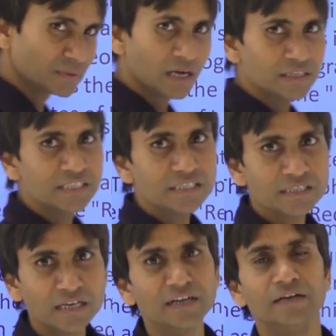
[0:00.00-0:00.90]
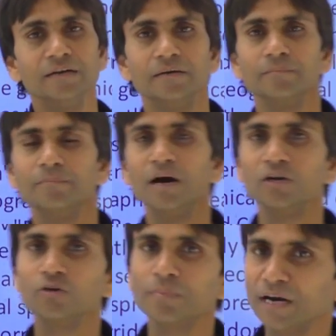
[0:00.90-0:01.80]
the eastern
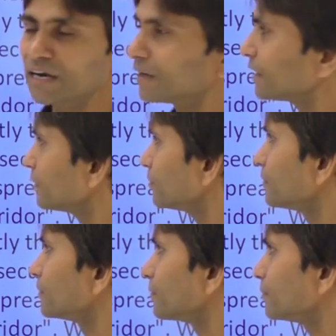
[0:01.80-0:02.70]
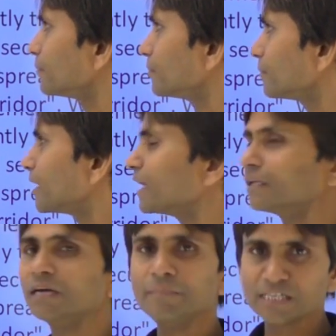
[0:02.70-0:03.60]
part of country, mainly
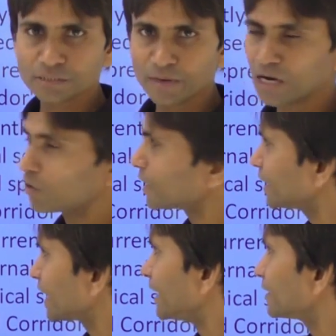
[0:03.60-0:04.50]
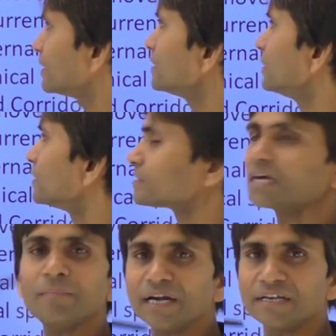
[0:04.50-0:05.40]
the West Bengal in
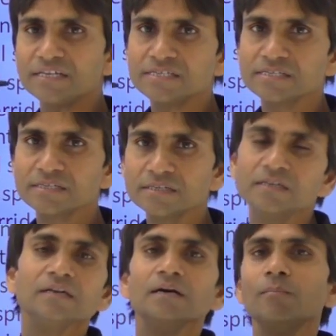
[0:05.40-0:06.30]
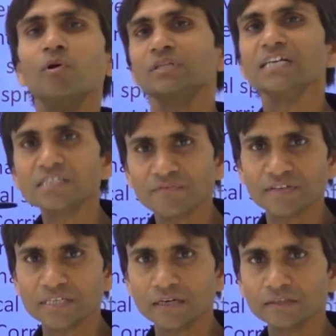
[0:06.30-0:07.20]
1970s. More than
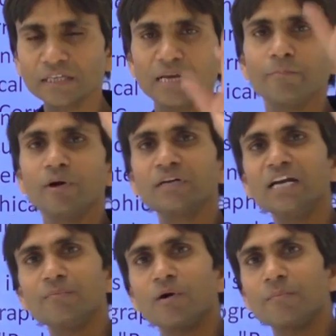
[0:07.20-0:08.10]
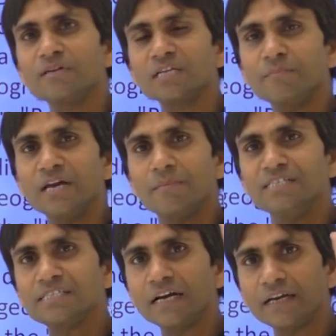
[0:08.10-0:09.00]
sufficient. 3 important information we have
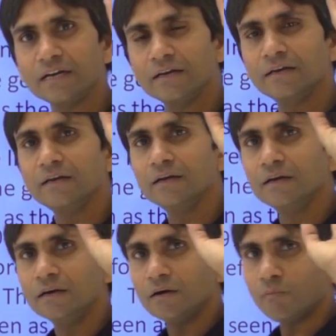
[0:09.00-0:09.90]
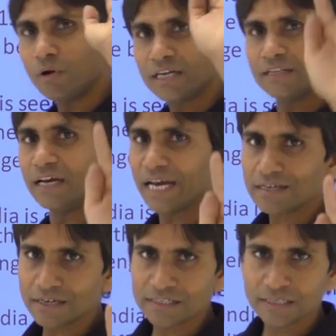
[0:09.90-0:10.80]
inserted. What is the
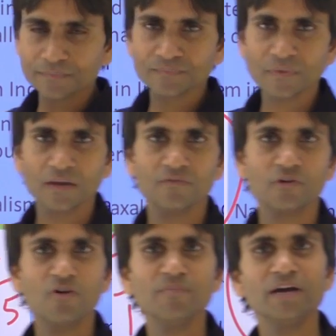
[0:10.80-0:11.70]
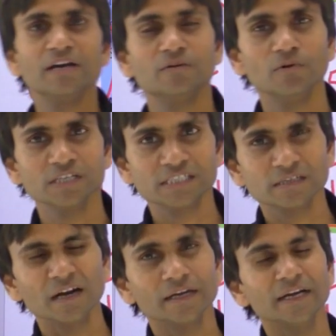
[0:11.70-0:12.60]
Naxalism, from where it was
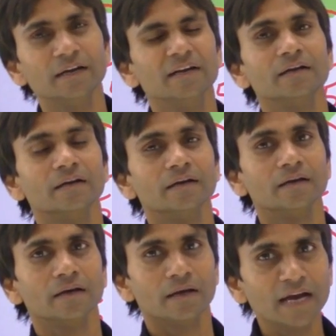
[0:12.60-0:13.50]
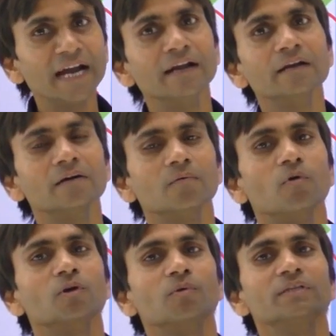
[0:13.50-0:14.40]
started, and
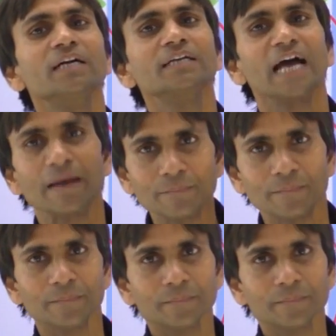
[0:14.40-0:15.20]
what was the time.